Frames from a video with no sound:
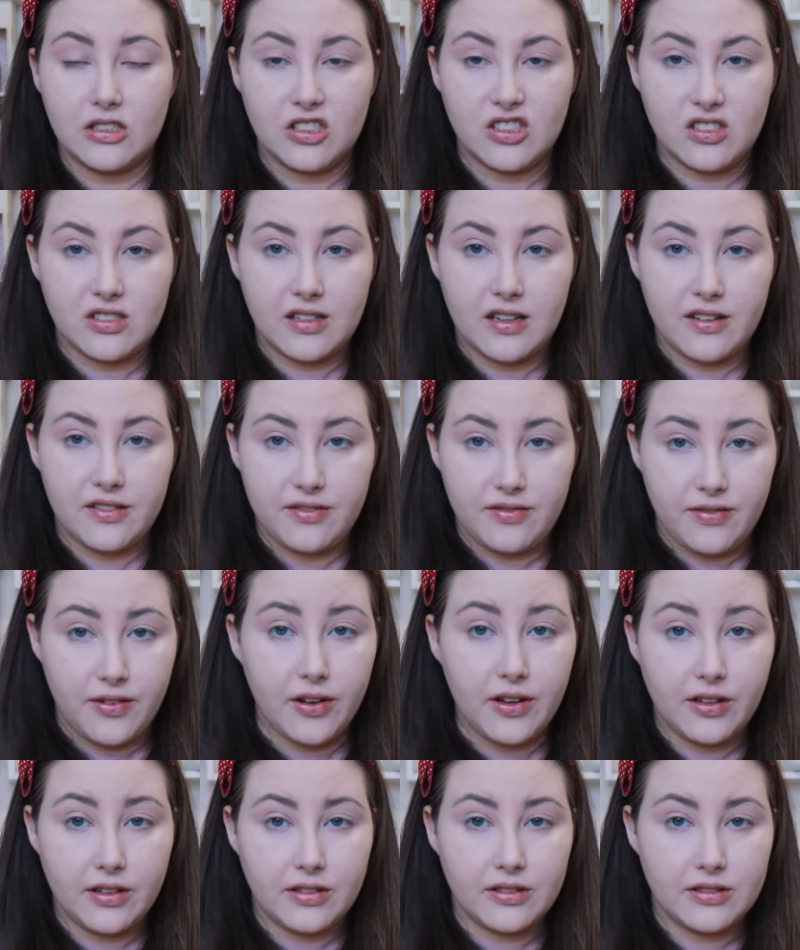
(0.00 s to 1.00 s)
just to have
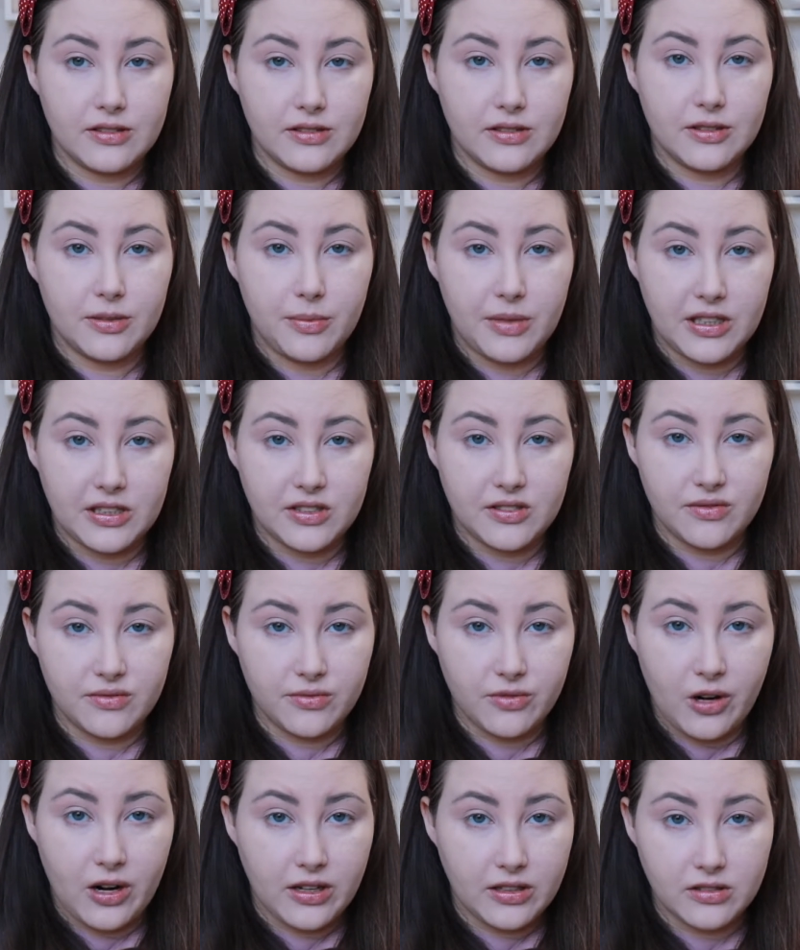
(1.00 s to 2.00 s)
fun and to make some
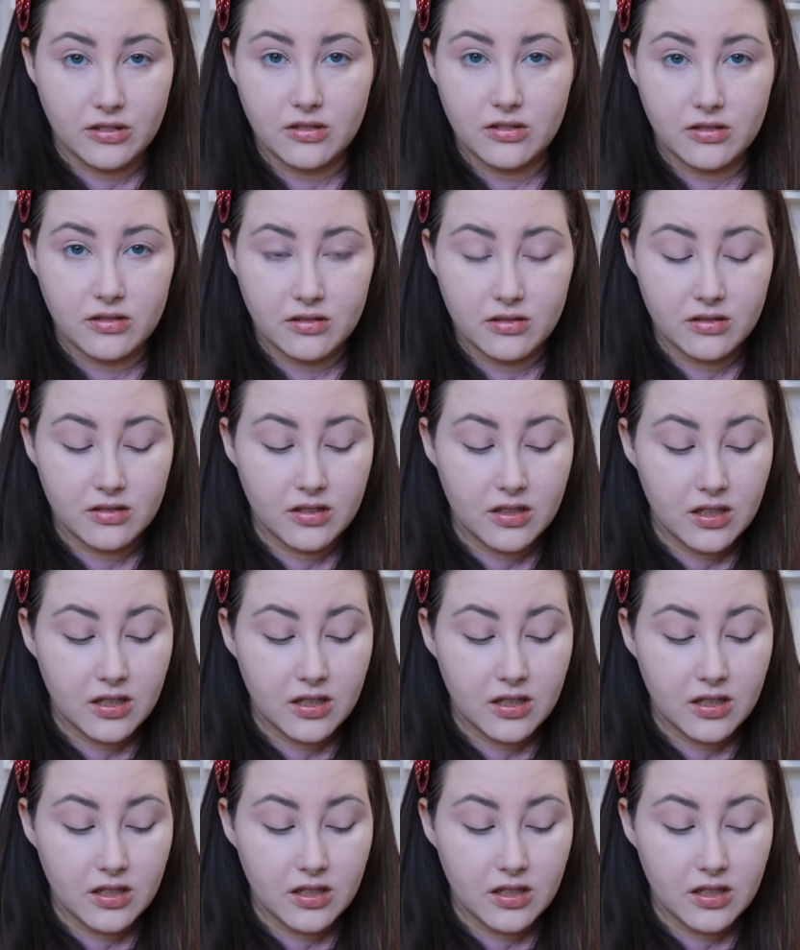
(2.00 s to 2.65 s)
friends and,